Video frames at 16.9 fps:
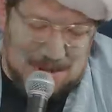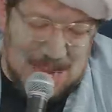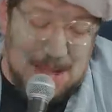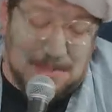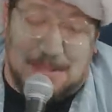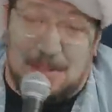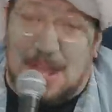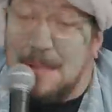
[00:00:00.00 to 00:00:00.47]

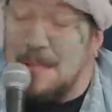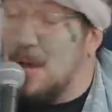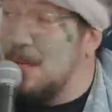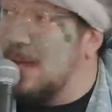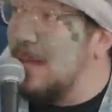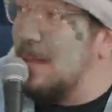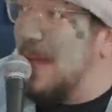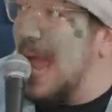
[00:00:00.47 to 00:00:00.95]
Probably I'm on
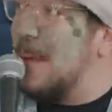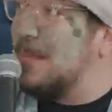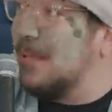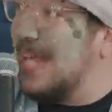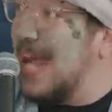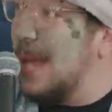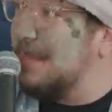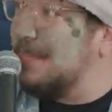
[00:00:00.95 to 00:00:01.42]
my
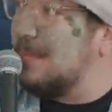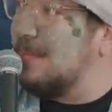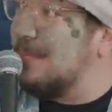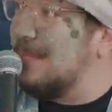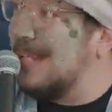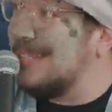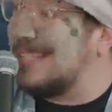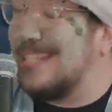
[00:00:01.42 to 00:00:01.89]
Babbel app.
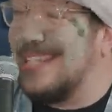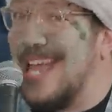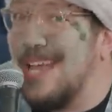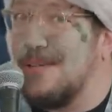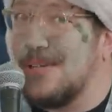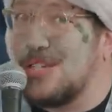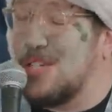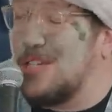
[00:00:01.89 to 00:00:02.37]
It's a
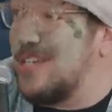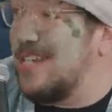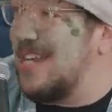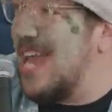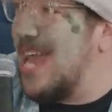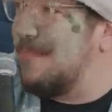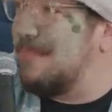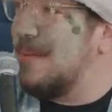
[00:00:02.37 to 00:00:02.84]
language
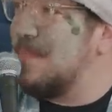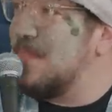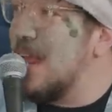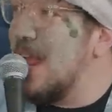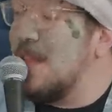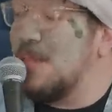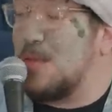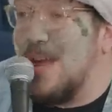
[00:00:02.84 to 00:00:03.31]
learning app
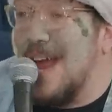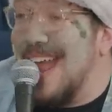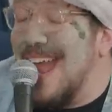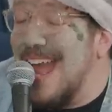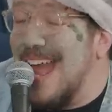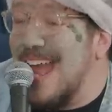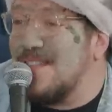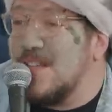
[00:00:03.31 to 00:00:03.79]
that I
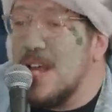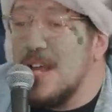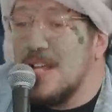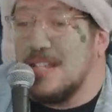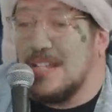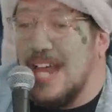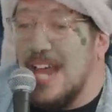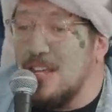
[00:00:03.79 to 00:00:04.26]

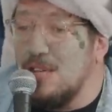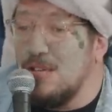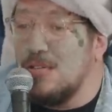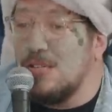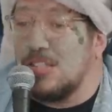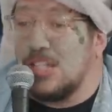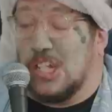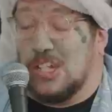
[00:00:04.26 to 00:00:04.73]
have that I
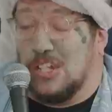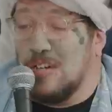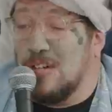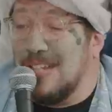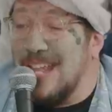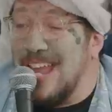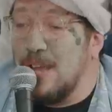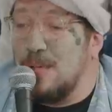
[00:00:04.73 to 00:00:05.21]
use to
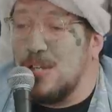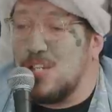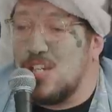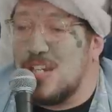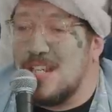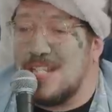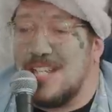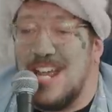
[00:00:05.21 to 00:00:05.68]
learn
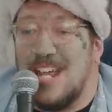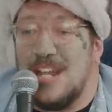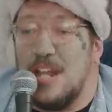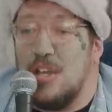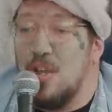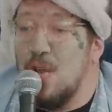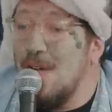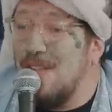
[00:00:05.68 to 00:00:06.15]
languages in
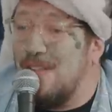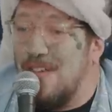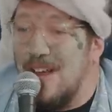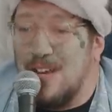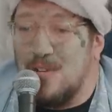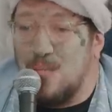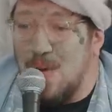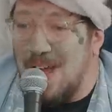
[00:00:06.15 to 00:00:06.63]
a new
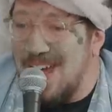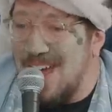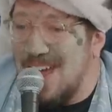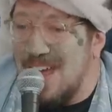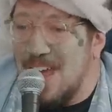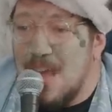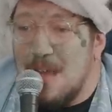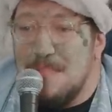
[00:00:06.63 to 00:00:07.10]
fun
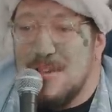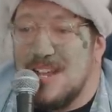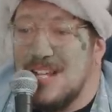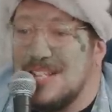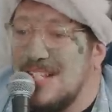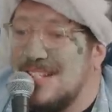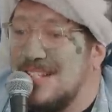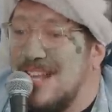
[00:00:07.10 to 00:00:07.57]
way
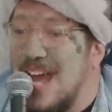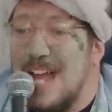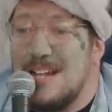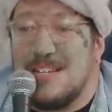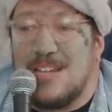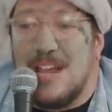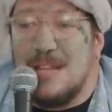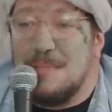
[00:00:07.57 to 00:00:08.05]
because it's
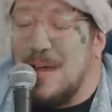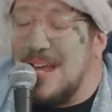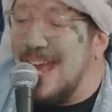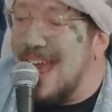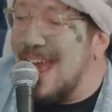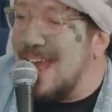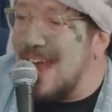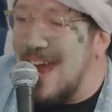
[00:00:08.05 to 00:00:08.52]
not done by
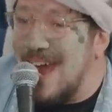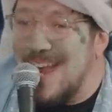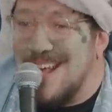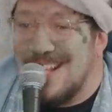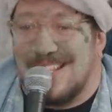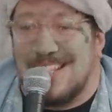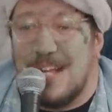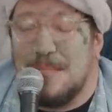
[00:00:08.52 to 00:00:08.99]
AI,
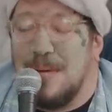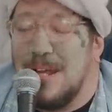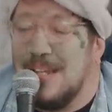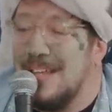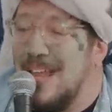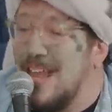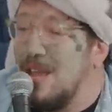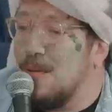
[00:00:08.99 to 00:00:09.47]
it's done by
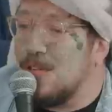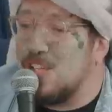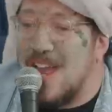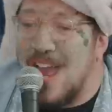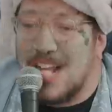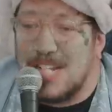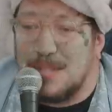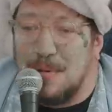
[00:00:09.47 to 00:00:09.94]
language
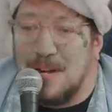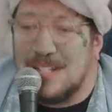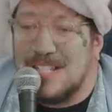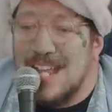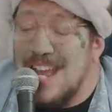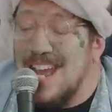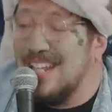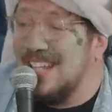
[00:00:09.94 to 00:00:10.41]
experts
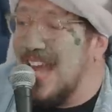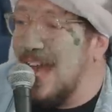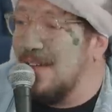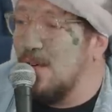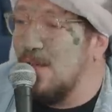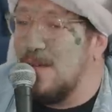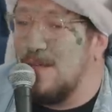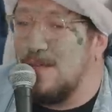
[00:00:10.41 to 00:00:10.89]
and they
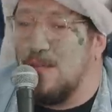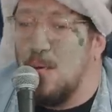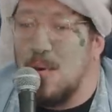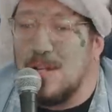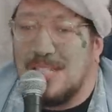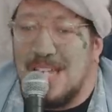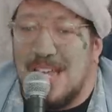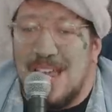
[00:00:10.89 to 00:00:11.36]
have over
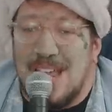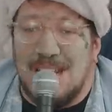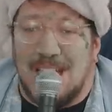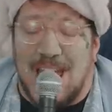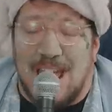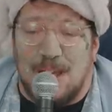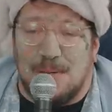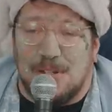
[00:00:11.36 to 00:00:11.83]
14
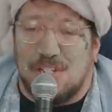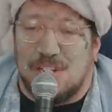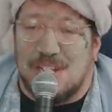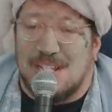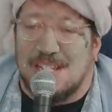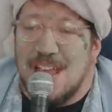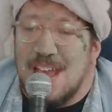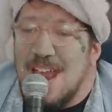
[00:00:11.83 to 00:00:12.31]

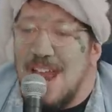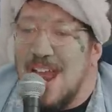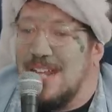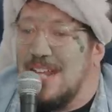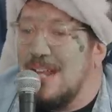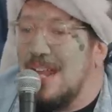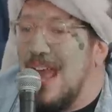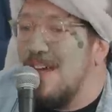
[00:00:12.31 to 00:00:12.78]
languages
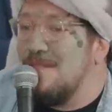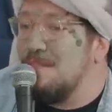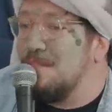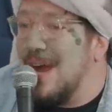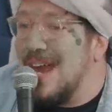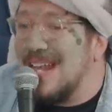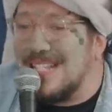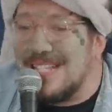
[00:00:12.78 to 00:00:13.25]
and they have
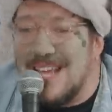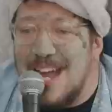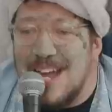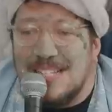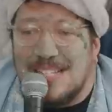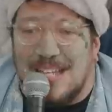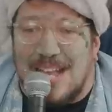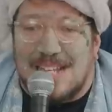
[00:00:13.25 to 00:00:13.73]

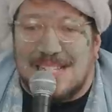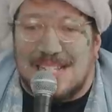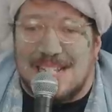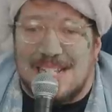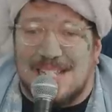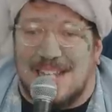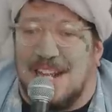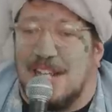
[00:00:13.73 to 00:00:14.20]
bite-sized
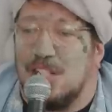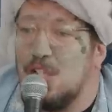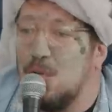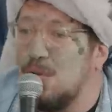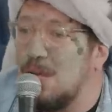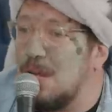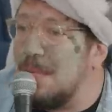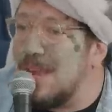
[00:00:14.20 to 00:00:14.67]
lessons and I
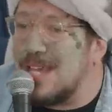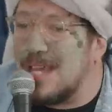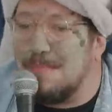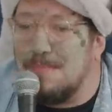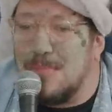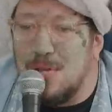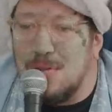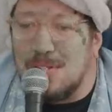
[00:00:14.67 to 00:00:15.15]
do it on my
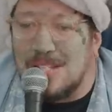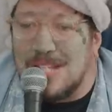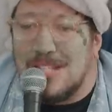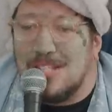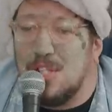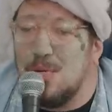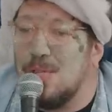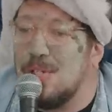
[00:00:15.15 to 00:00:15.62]
commutes,
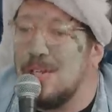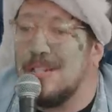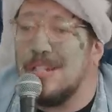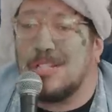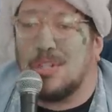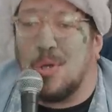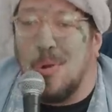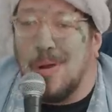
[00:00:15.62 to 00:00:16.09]
I do it on
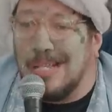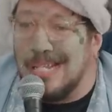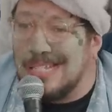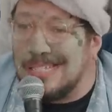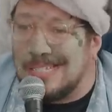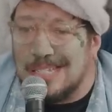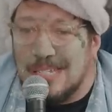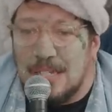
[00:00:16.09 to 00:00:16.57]
the
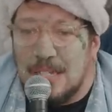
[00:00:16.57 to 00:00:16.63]
toilet.